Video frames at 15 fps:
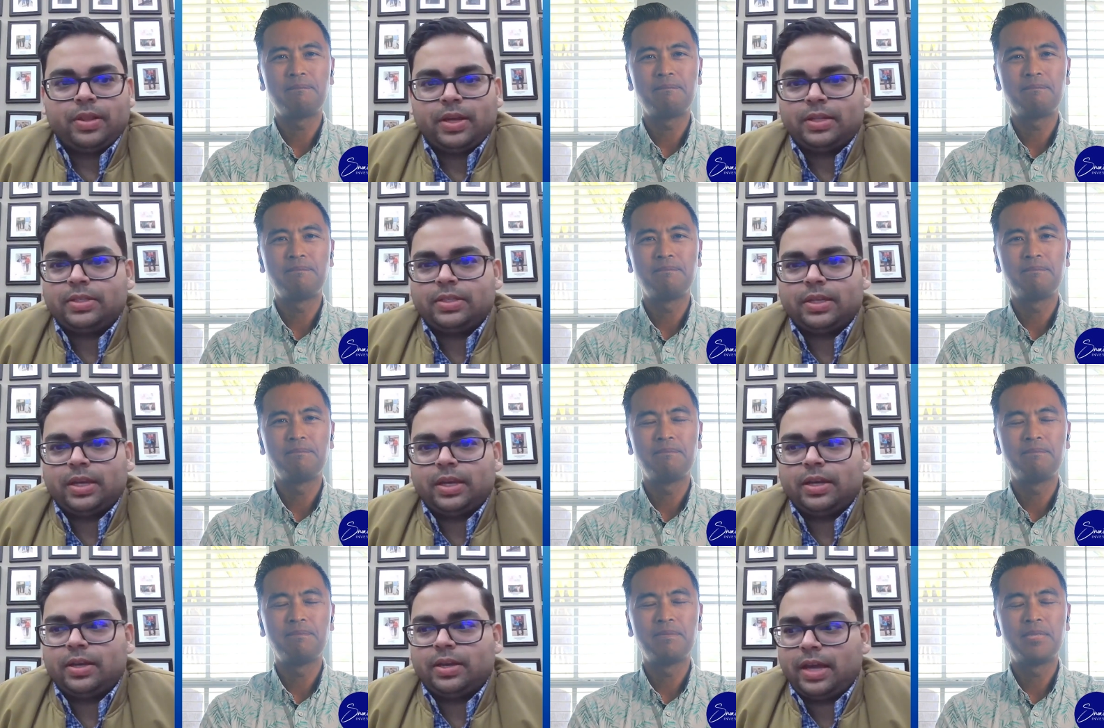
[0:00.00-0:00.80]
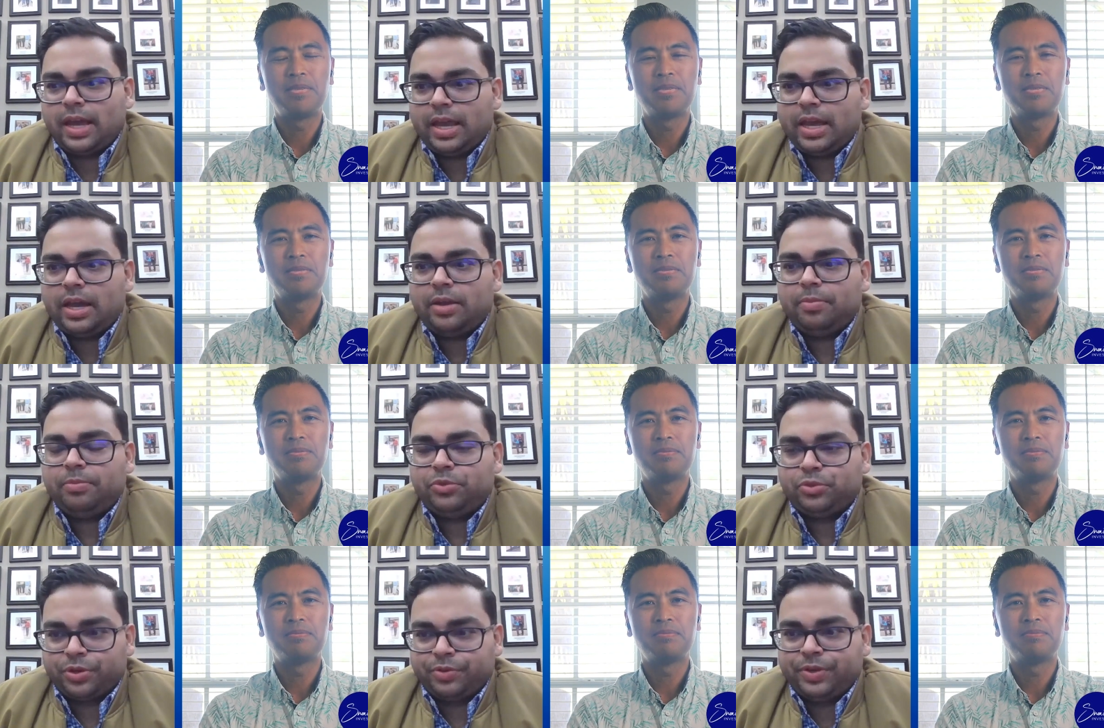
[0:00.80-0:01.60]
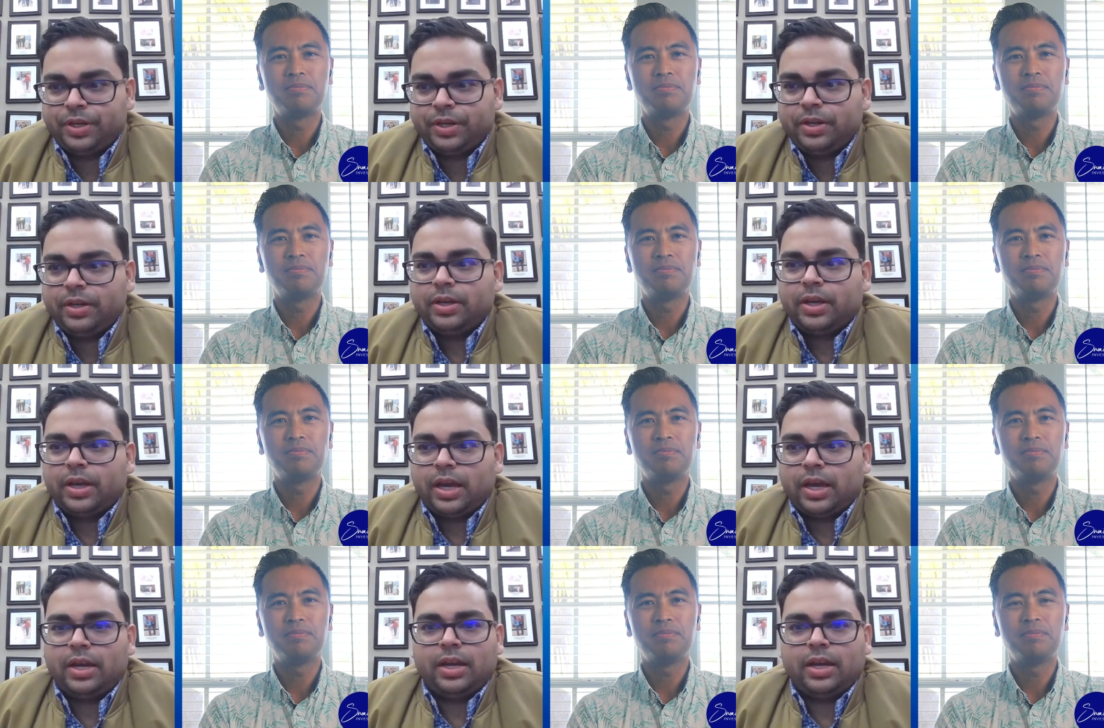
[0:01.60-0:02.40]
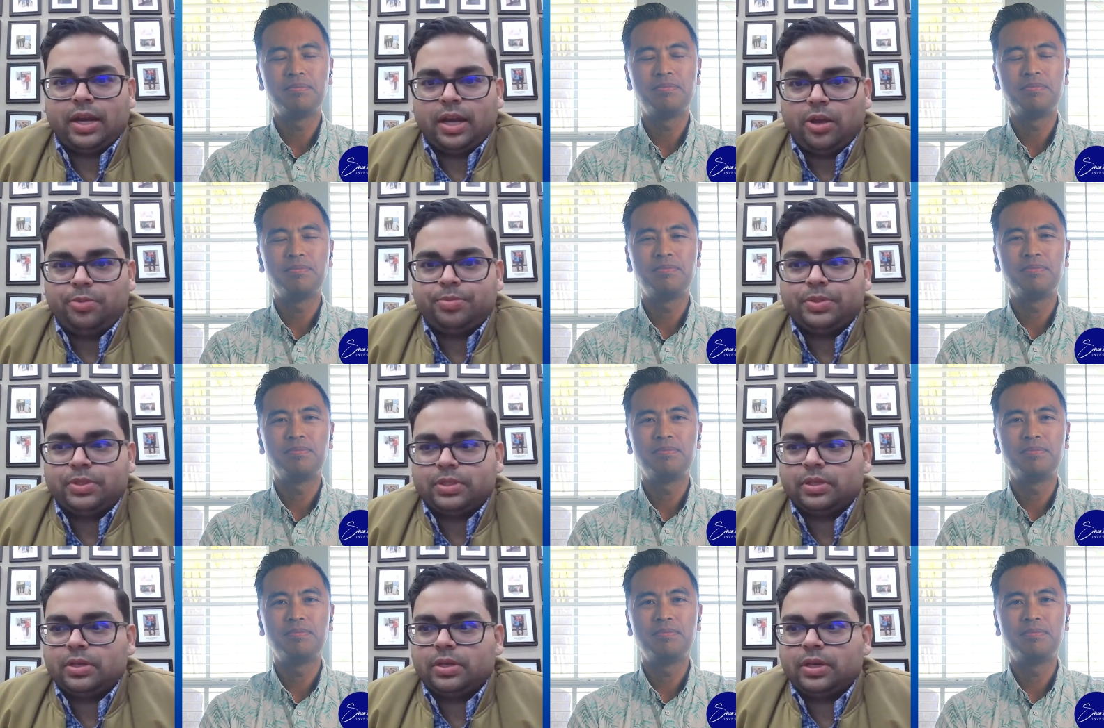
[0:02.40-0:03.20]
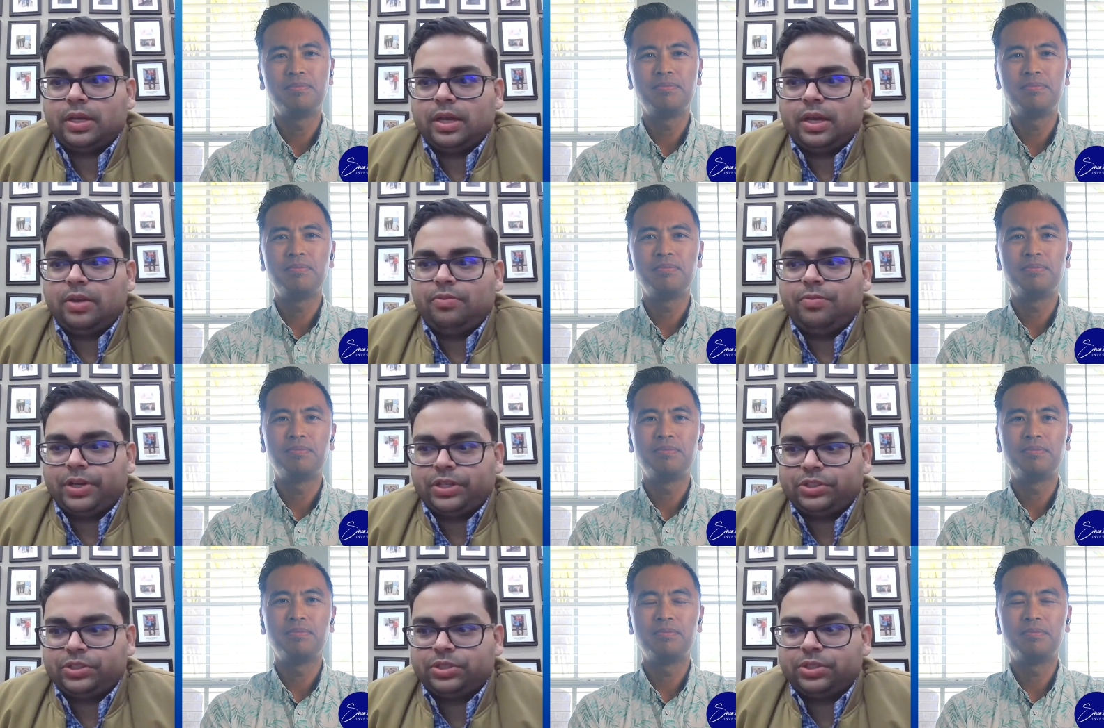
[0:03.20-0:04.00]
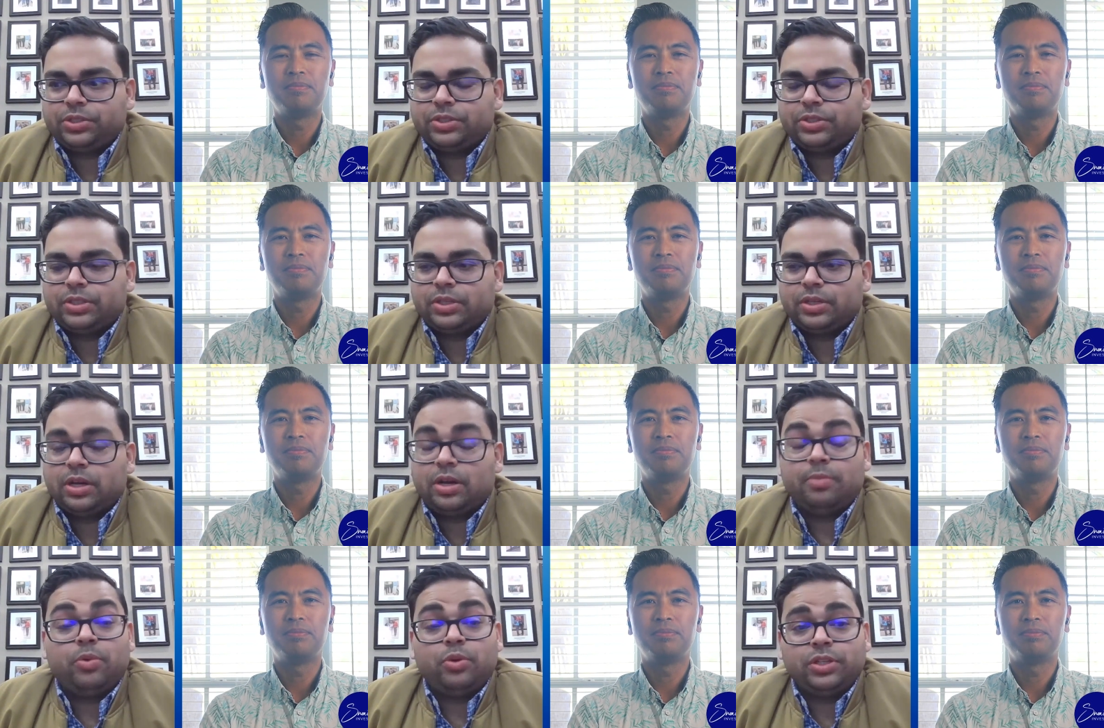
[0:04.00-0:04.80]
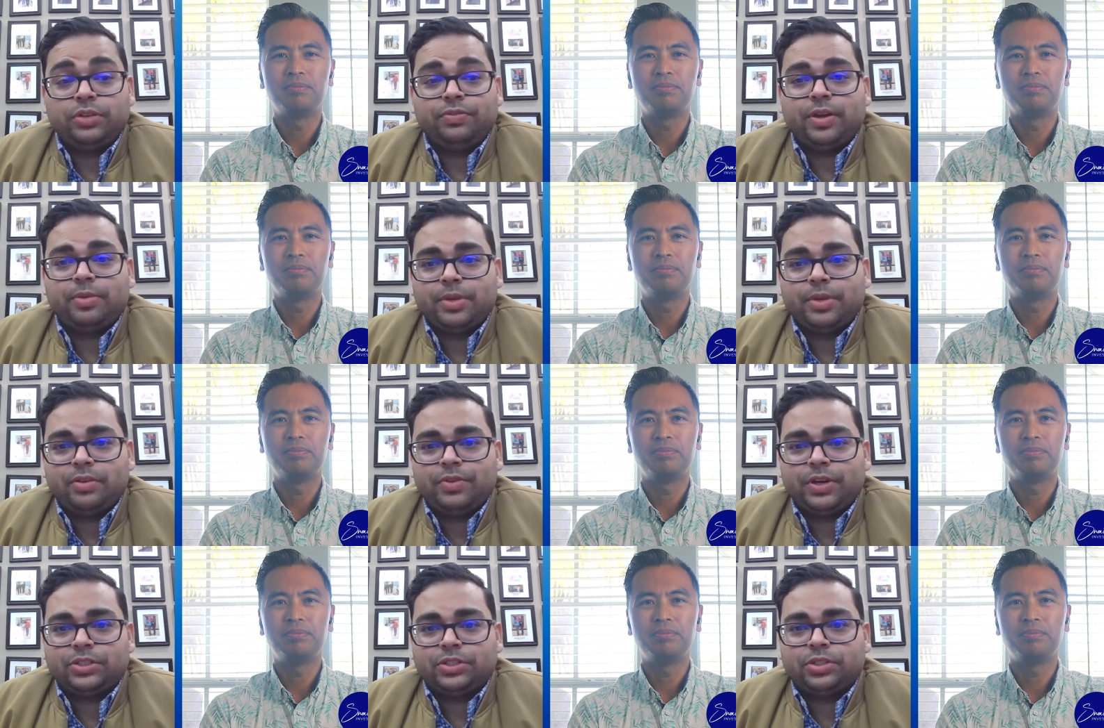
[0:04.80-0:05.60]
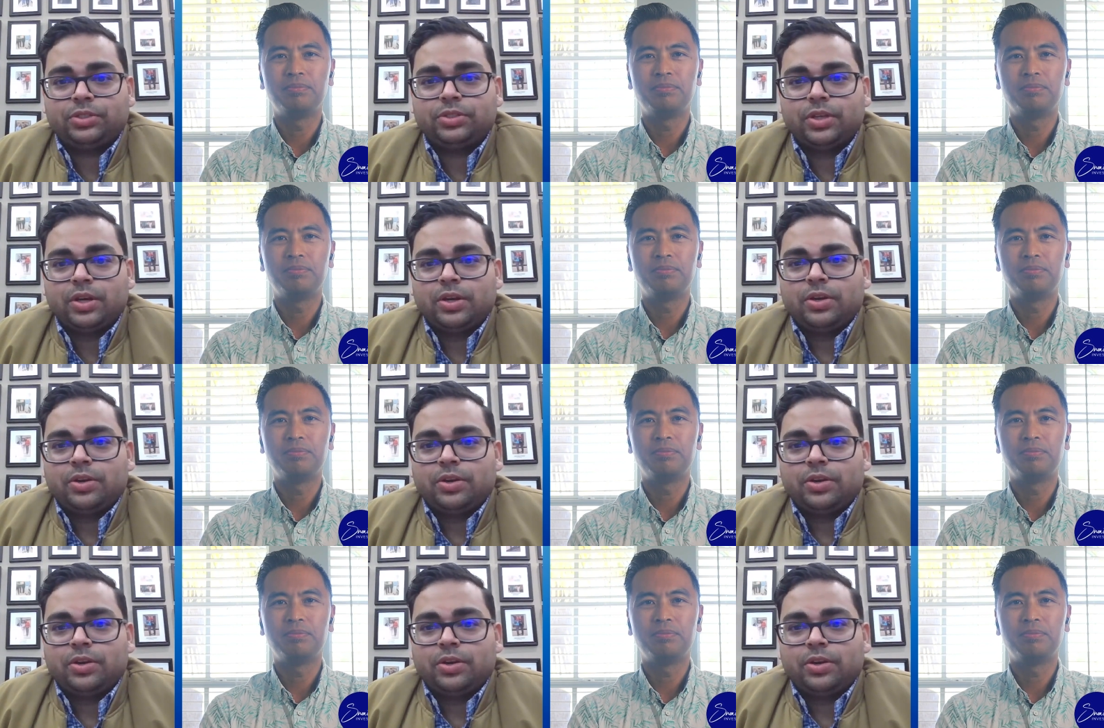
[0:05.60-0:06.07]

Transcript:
Speaker 1: that's uh, A I driven, and it helps investors, uh, multifamily investors,